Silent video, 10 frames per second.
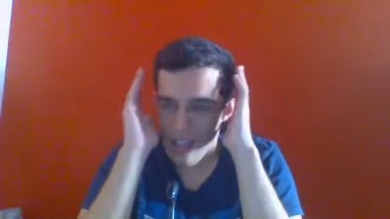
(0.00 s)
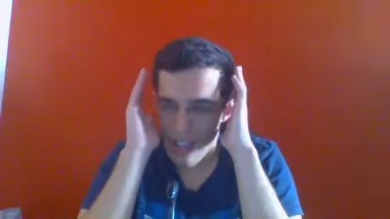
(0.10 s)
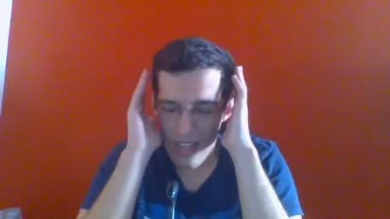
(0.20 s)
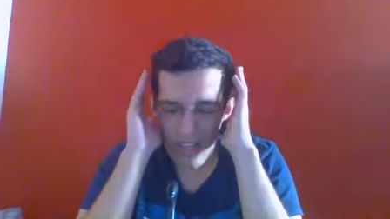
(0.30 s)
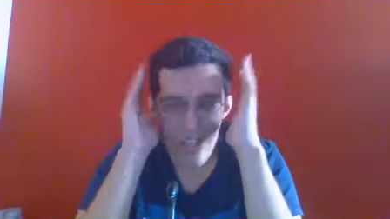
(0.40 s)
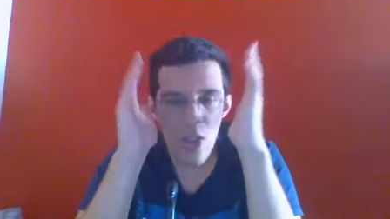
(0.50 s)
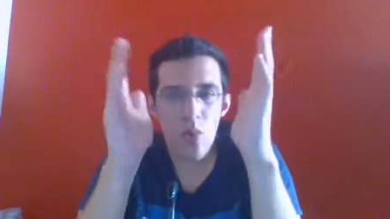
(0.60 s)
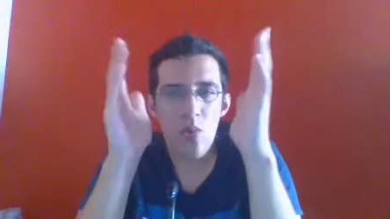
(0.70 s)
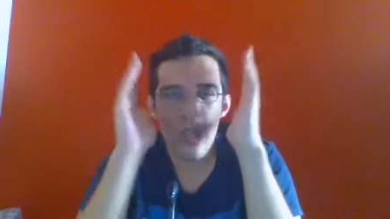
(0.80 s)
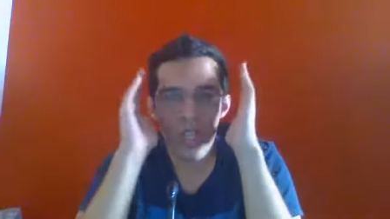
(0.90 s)
There's
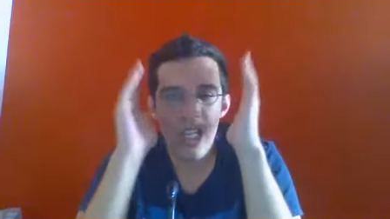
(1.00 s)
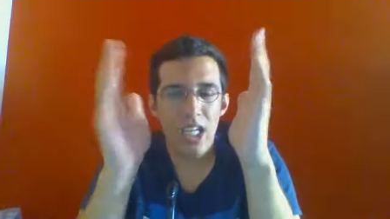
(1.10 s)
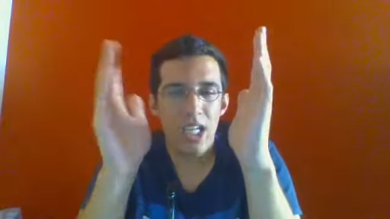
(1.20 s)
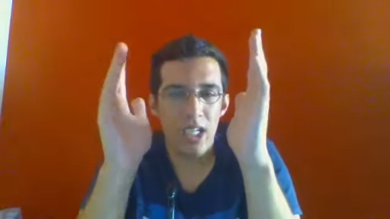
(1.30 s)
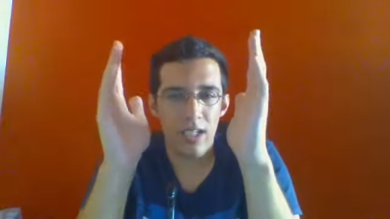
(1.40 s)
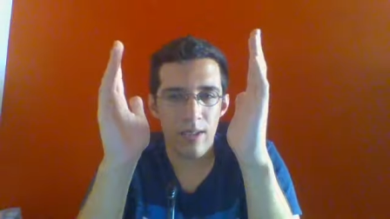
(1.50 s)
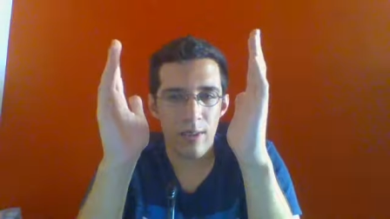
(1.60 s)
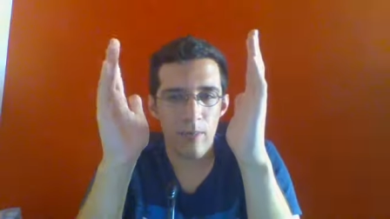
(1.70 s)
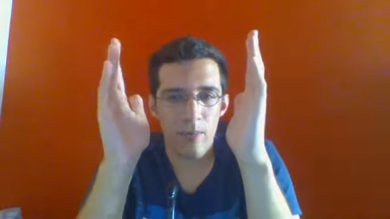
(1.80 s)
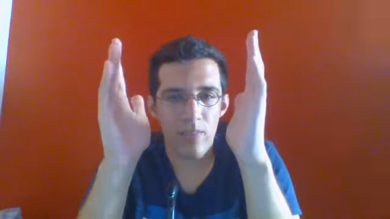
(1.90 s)
no need,
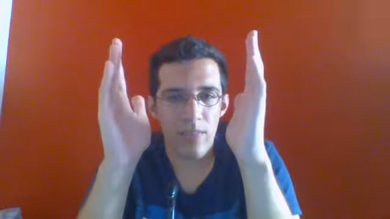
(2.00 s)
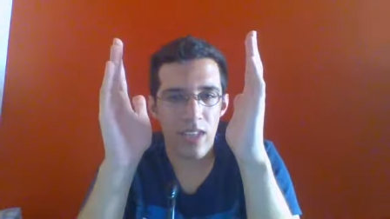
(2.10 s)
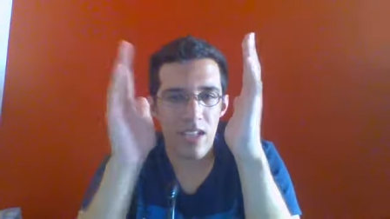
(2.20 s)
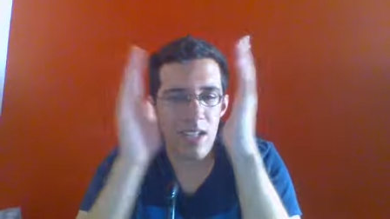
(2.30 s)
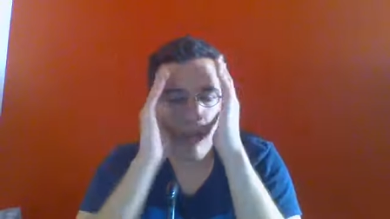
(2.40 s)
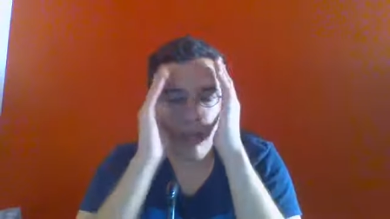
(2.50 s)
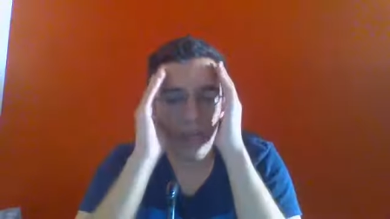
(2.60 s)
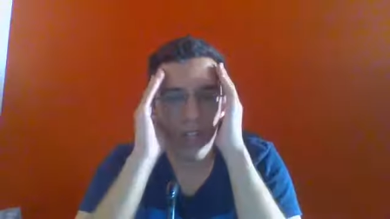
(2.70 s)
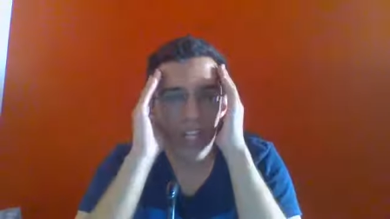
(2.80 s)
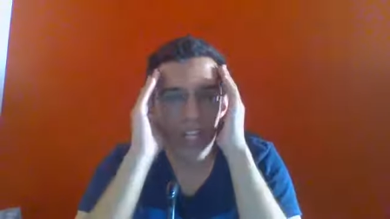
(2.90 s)
there's
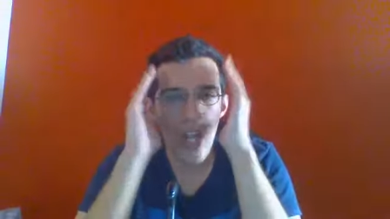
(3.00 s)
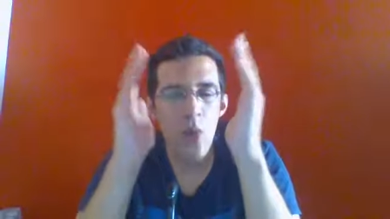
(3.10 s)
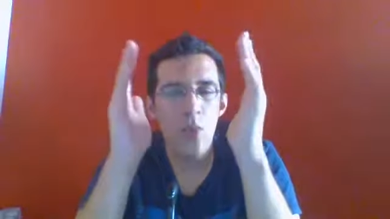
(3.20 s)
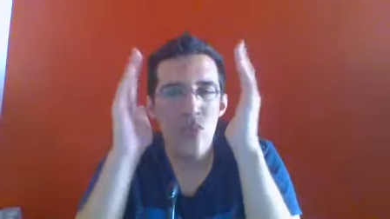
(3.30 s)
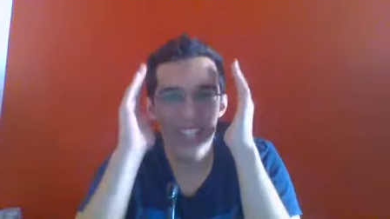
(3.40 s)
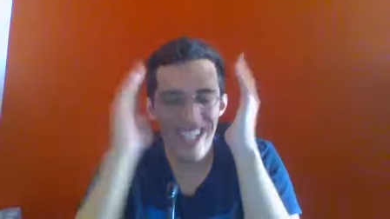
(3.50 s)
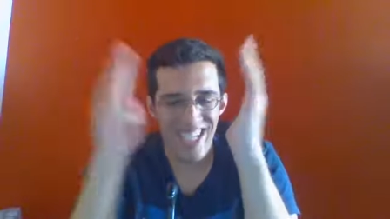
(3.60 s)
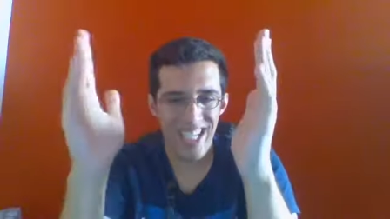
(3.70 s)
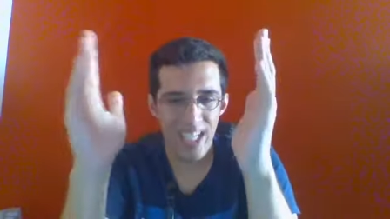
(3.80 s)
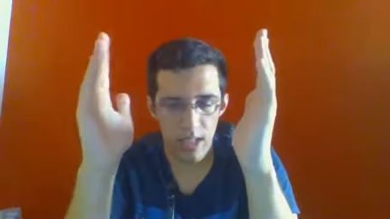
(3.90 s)
absolutely no
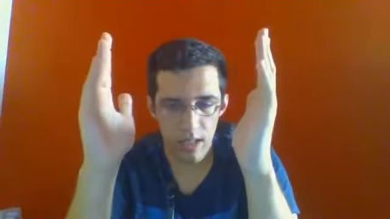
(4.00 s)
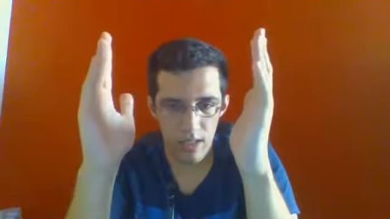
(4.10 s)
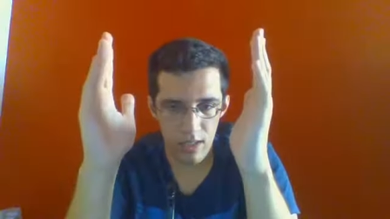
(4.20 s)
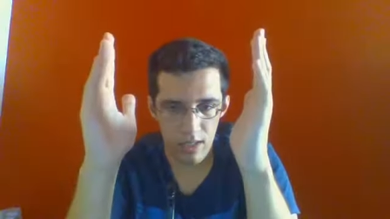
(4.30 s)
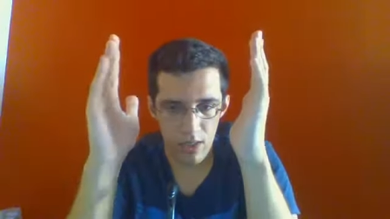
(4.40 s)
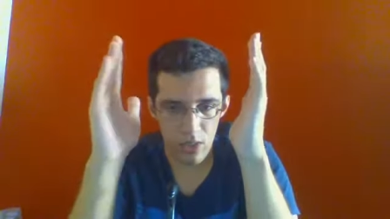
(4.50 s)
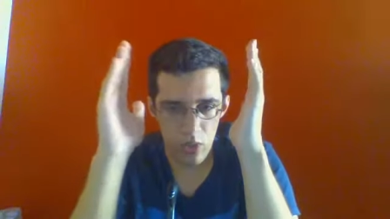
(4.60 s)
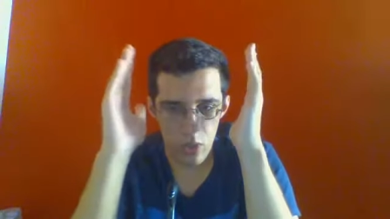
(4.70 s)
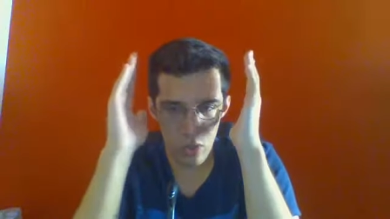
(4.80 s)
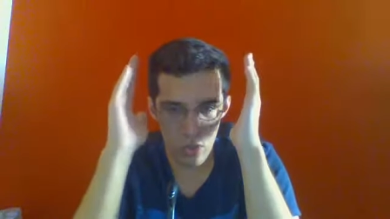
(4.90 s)
need
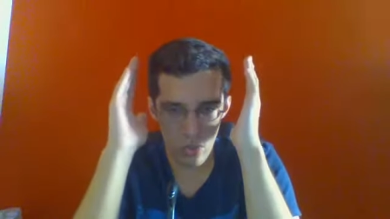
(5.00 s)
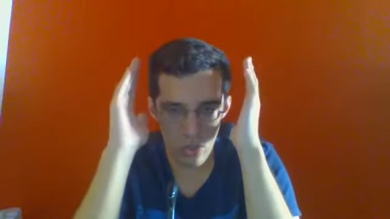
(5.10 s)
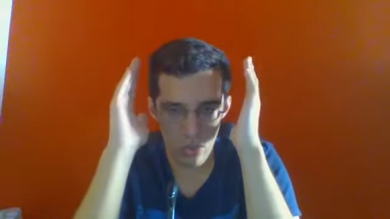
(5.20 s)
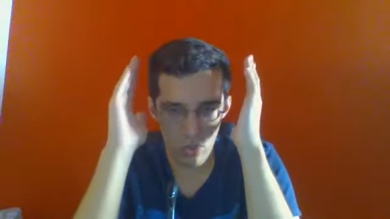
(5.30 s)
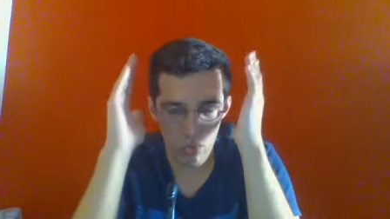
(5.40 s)
to